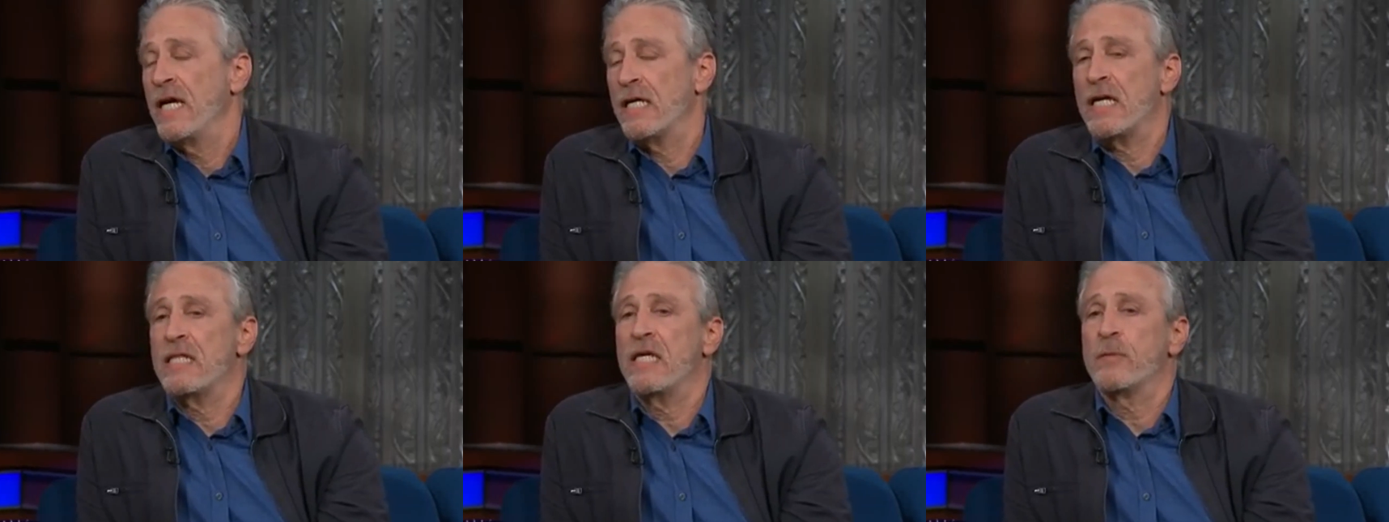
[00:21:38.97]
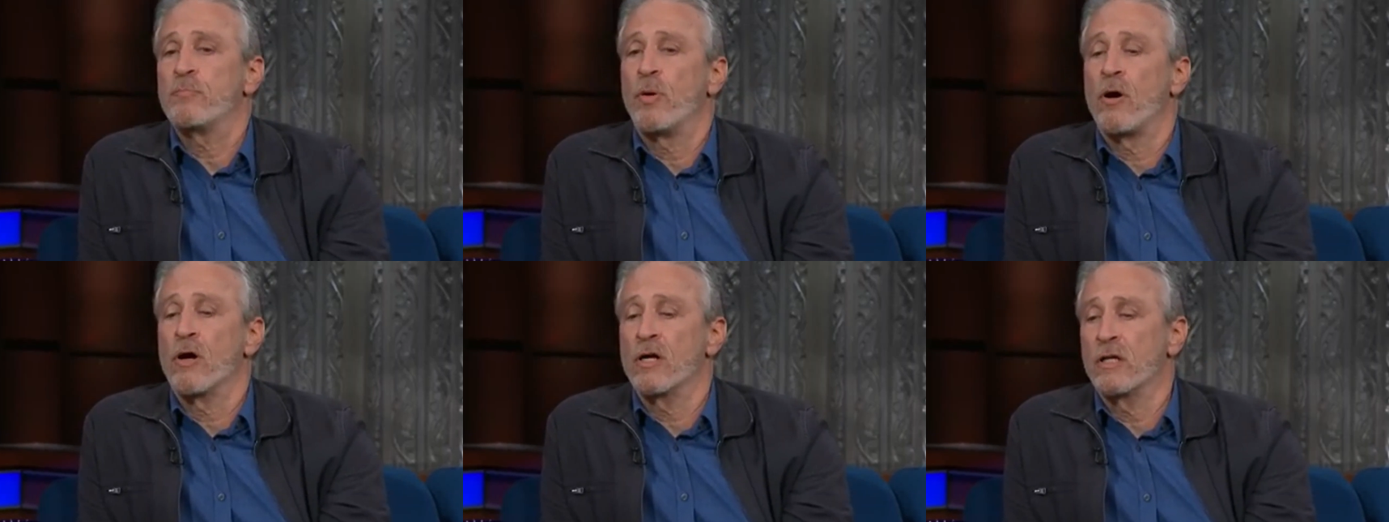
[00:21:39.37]

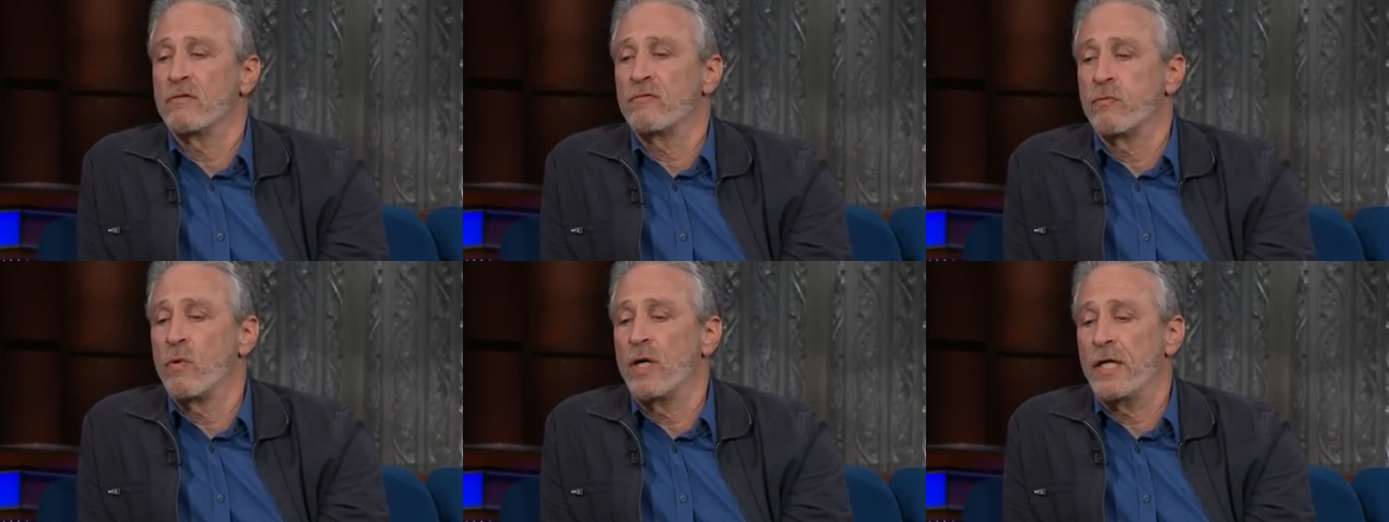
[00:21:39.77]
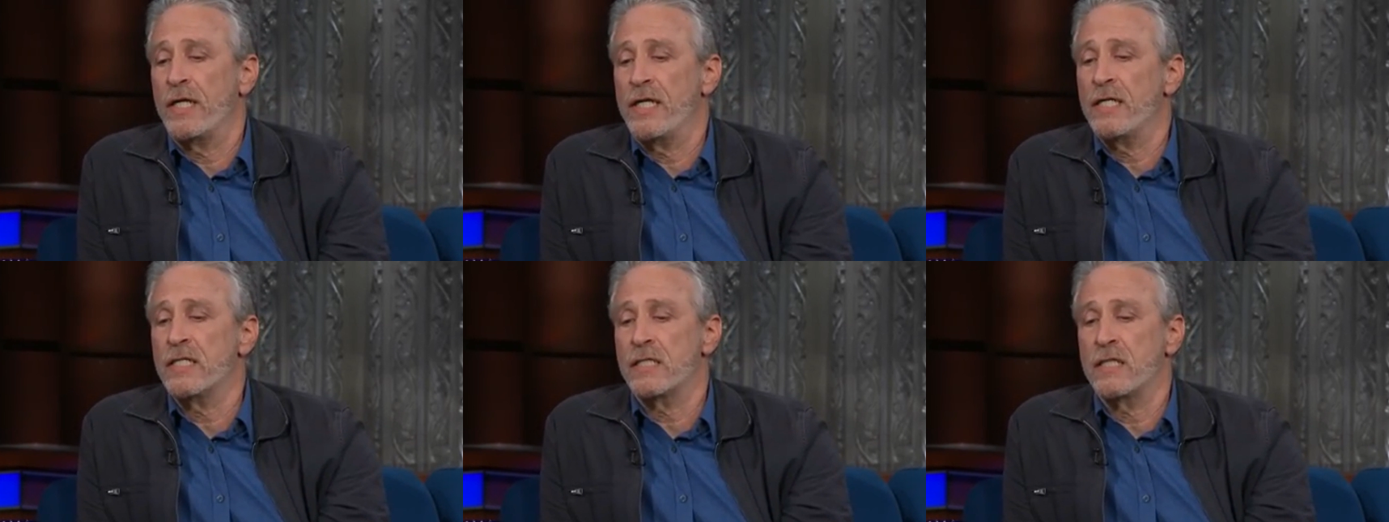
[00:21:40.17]
landscape, in
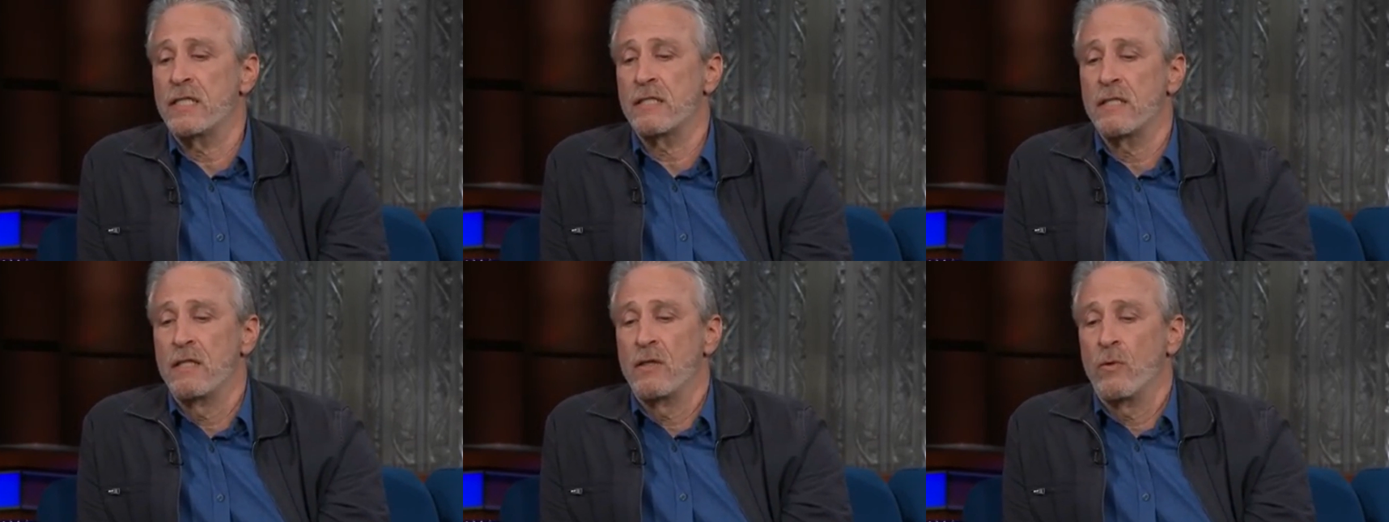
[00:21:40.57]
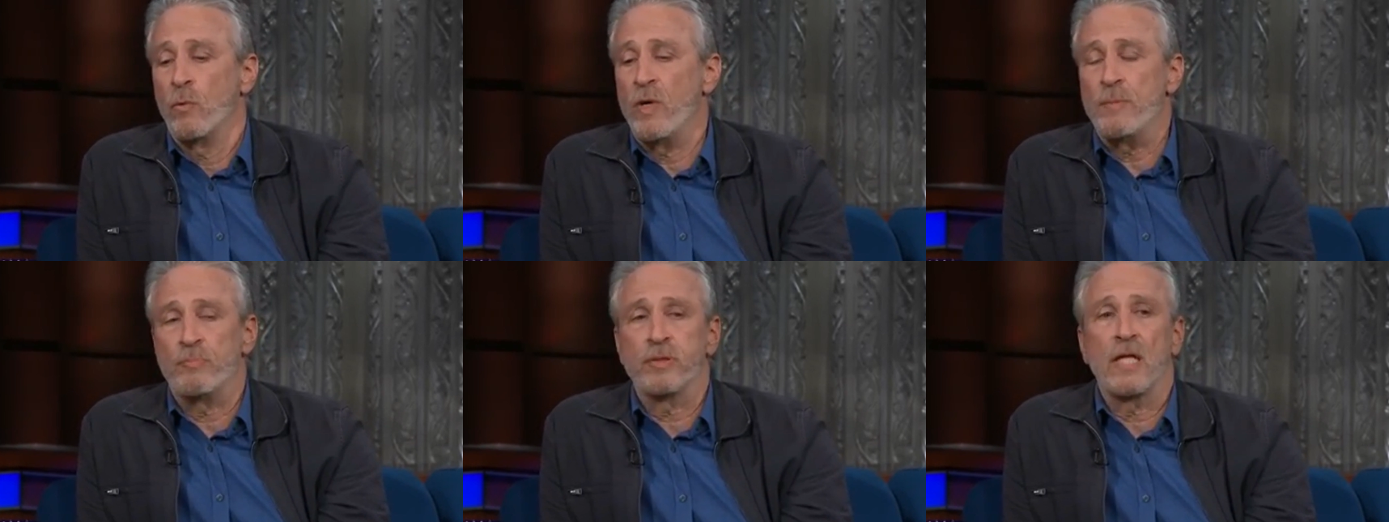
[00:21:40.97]
the era of
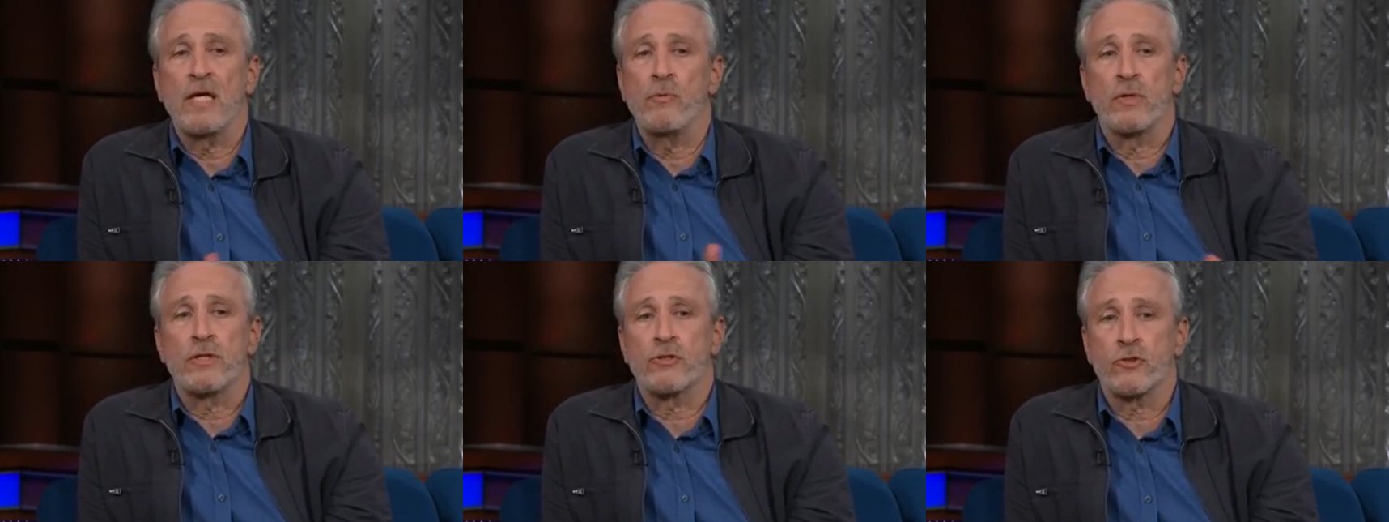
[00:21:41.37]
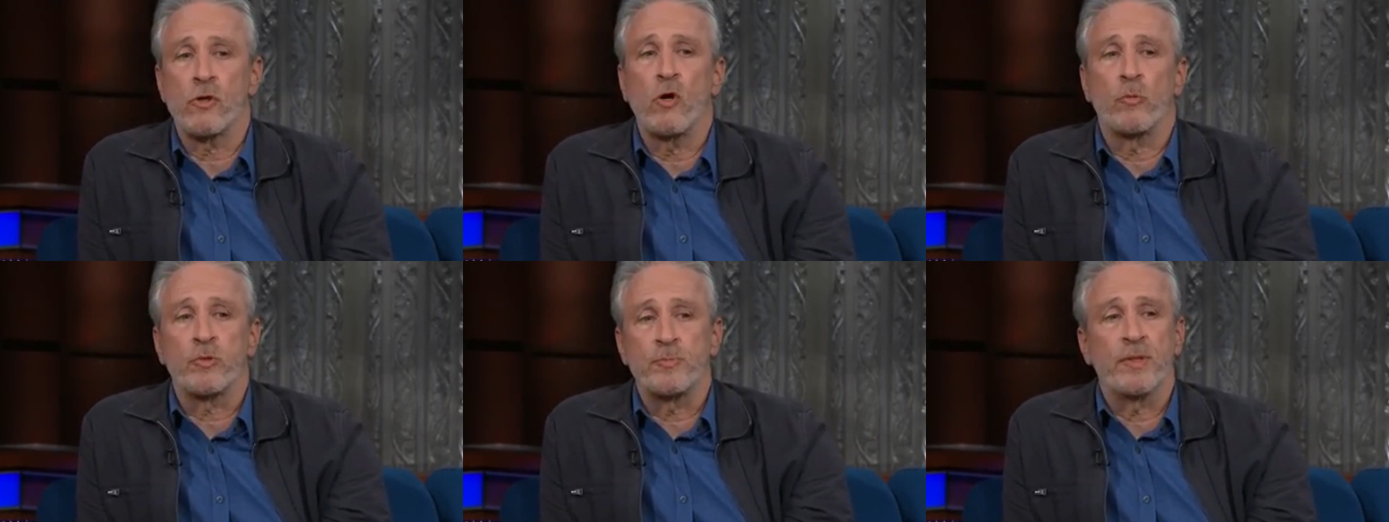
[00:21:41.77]
social networks
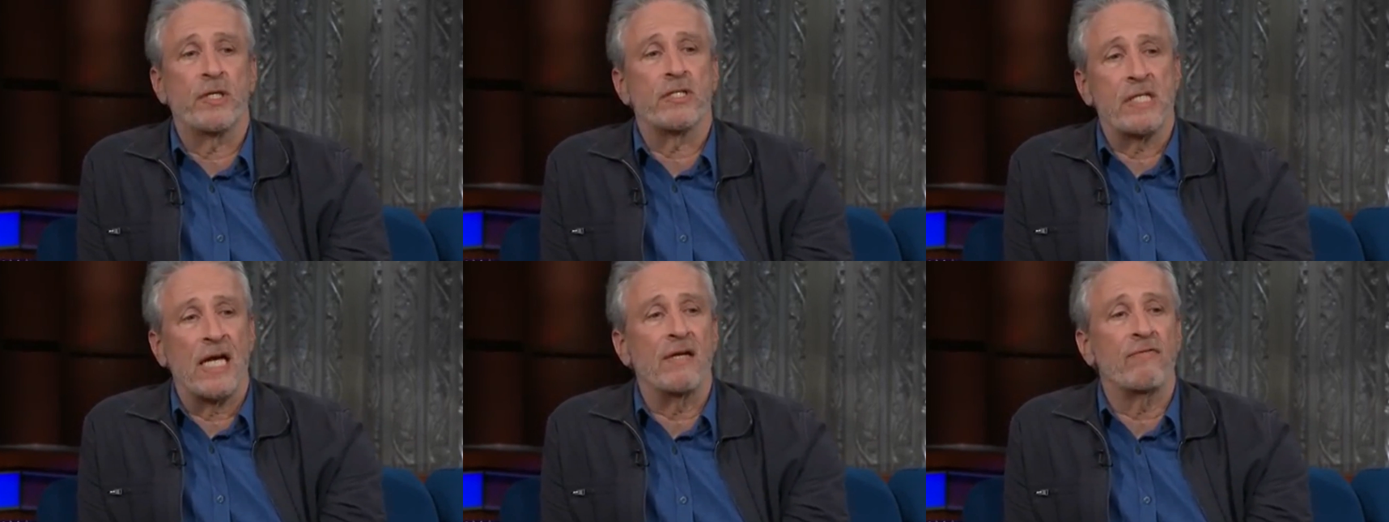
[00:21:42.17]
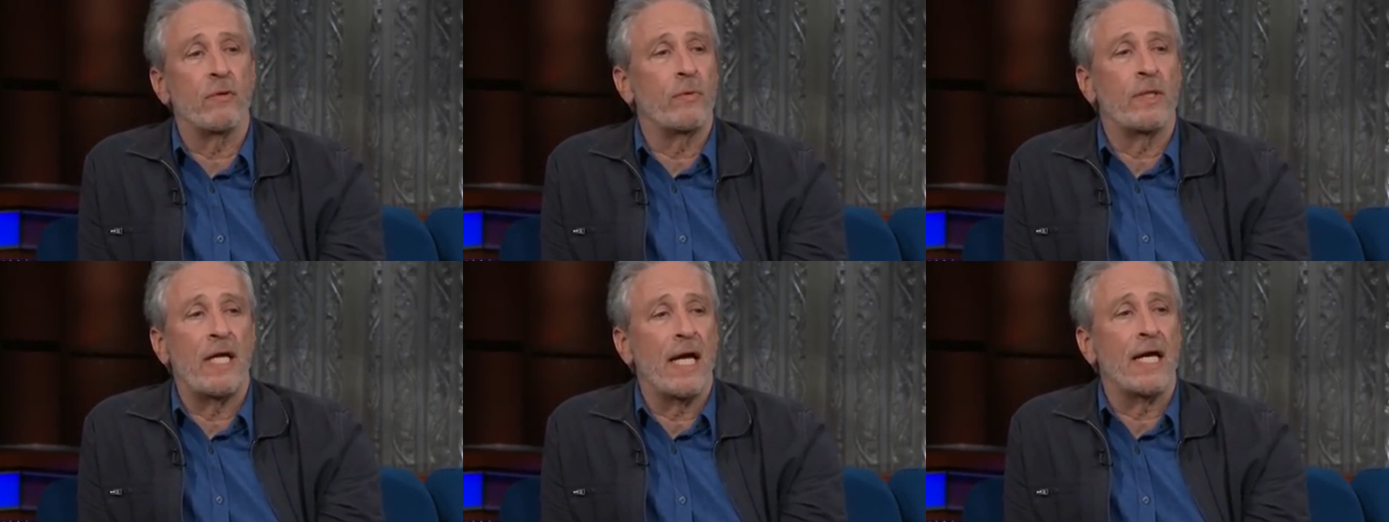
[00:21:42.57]
and
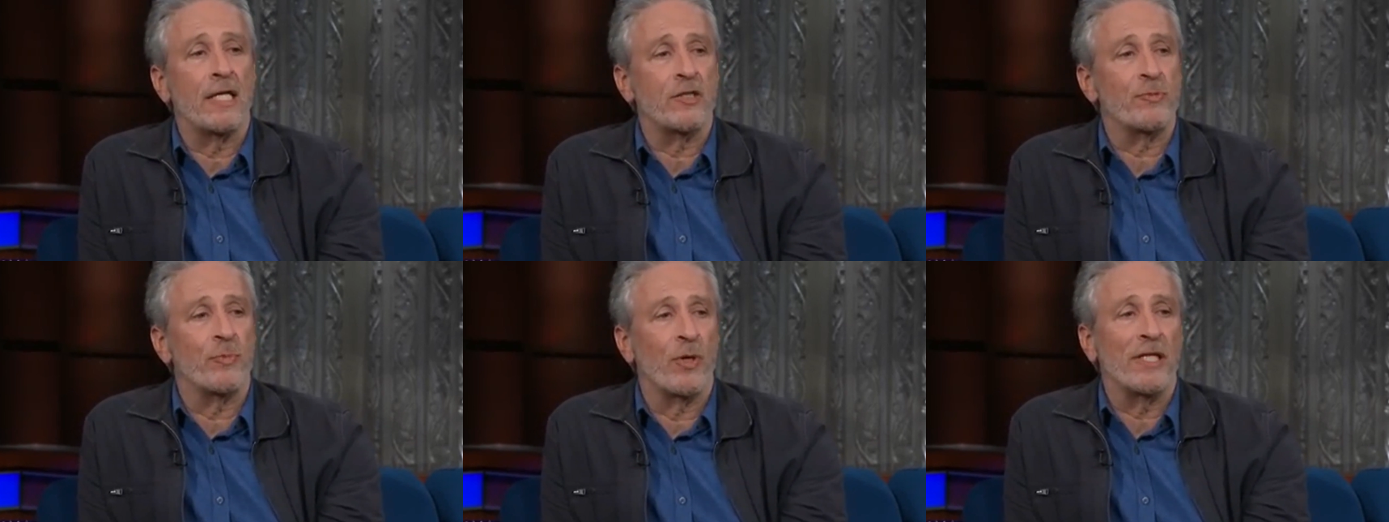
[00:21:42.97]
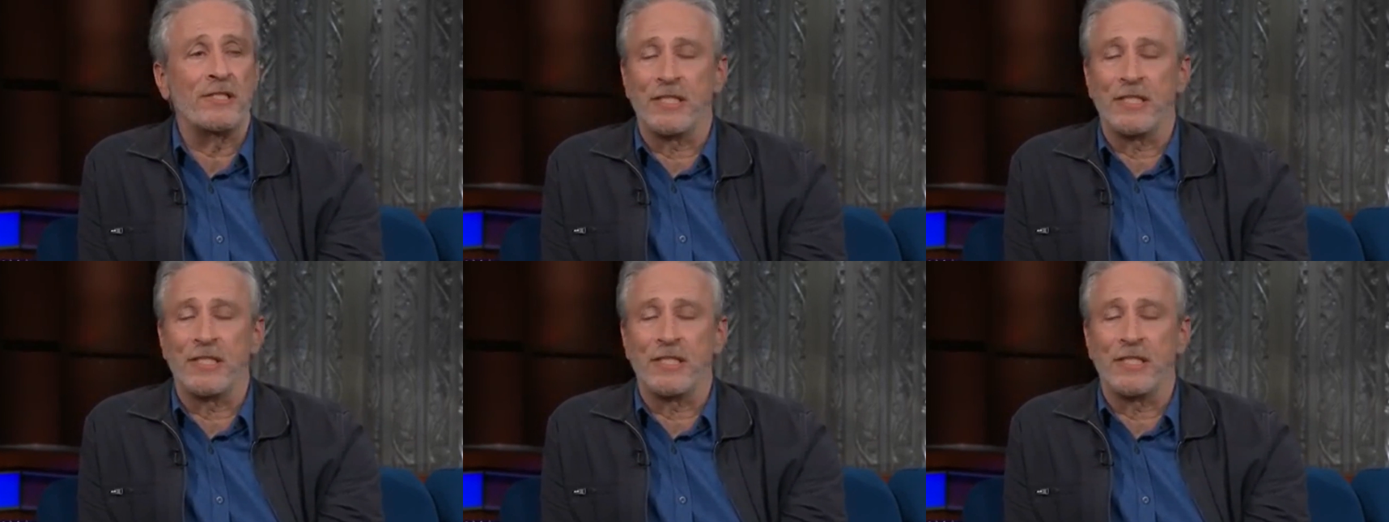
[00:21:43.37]
online news,